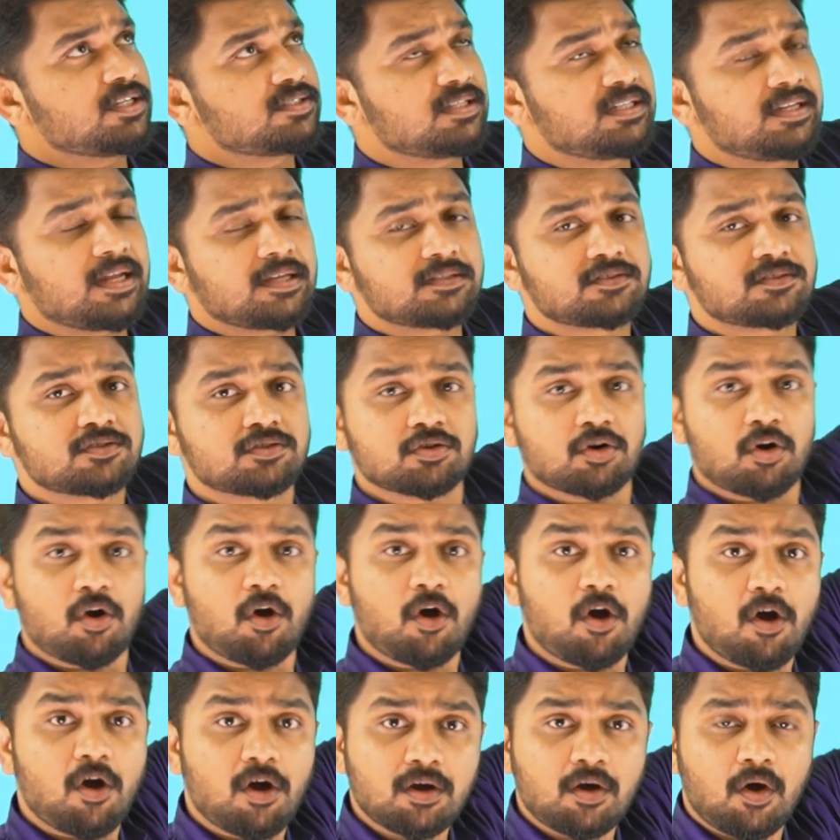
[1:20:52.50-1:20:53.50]
a
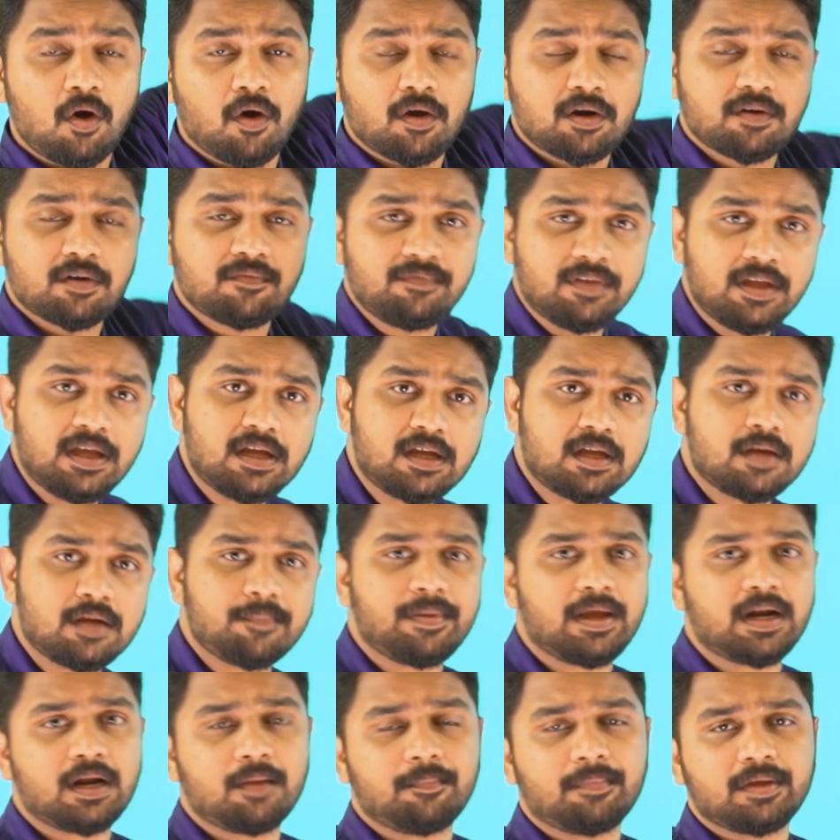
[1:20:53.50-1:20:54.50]
strong or weak
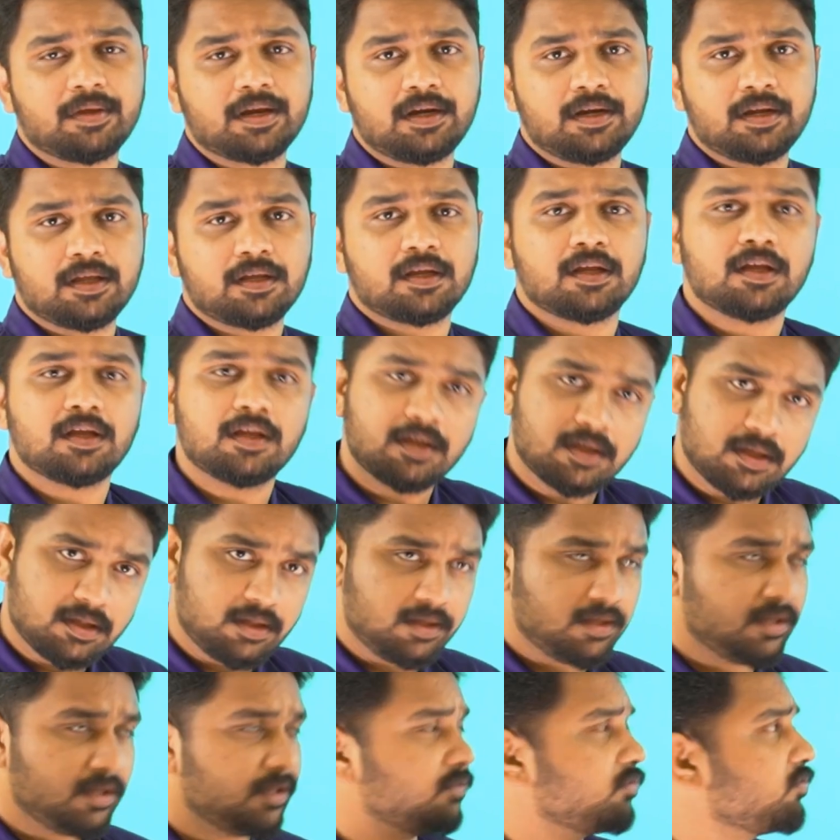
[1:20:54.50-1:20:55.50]
paramagnetic?
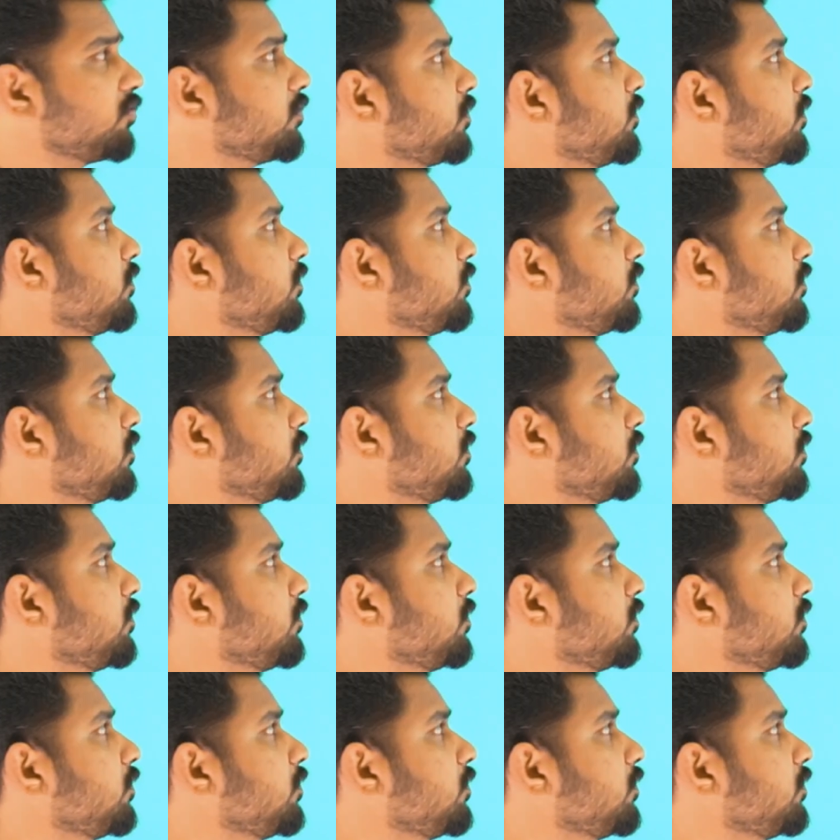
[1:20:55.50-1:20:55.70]
Yes,